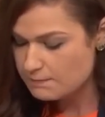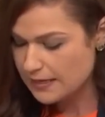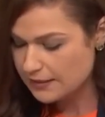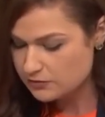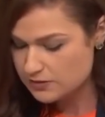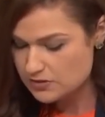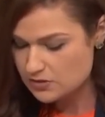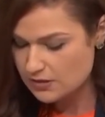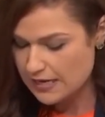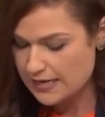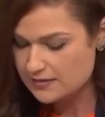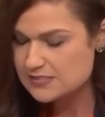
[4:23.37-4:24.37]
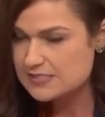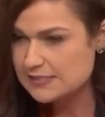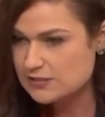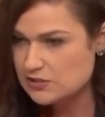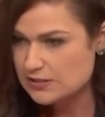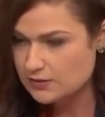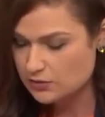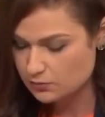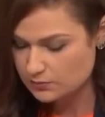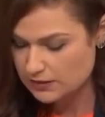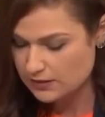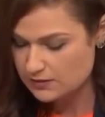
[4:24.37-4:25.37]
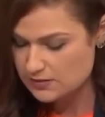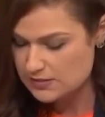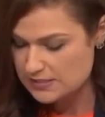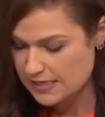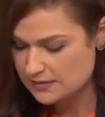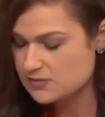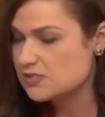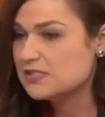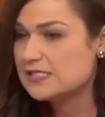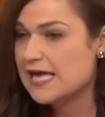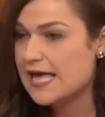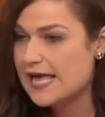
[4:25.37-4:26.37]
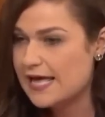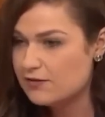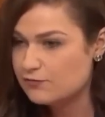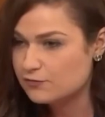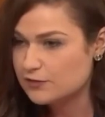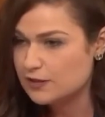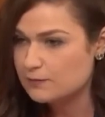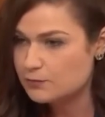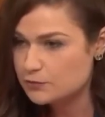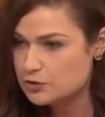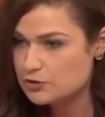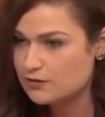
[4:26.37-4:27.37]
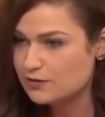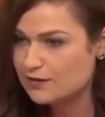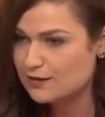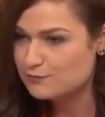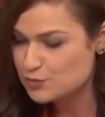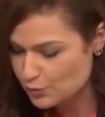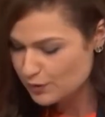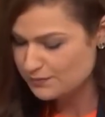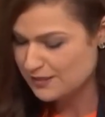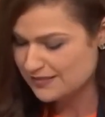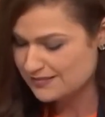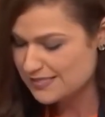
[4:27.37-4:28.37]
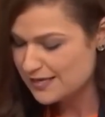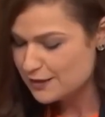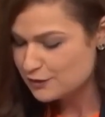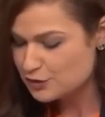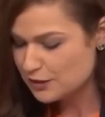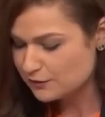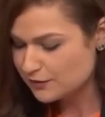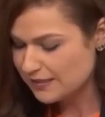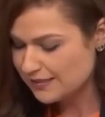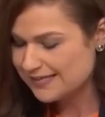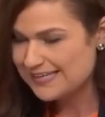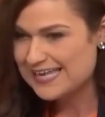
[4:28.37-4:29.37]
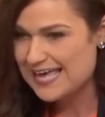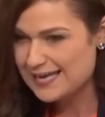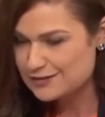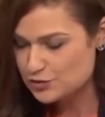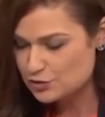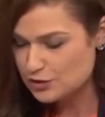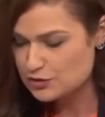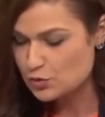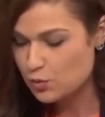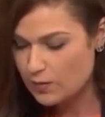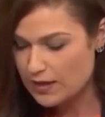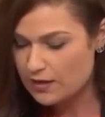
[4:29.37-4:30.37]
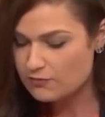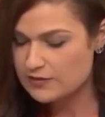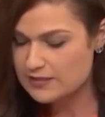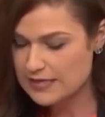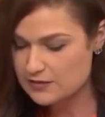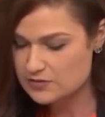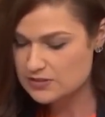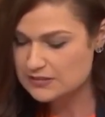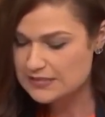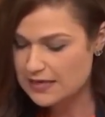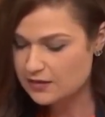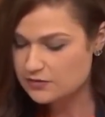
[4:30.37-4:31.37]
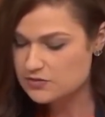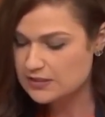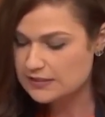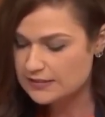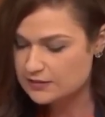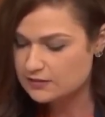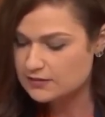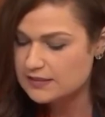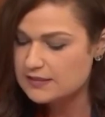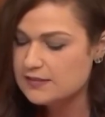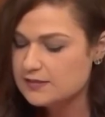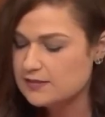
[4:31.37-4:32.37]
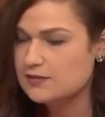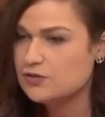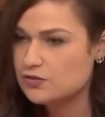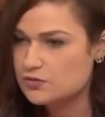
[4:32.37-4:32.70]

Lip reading: Biodiesel adds 63 cents to every bushel of soybeans, generating an extra $12,000 a year that he can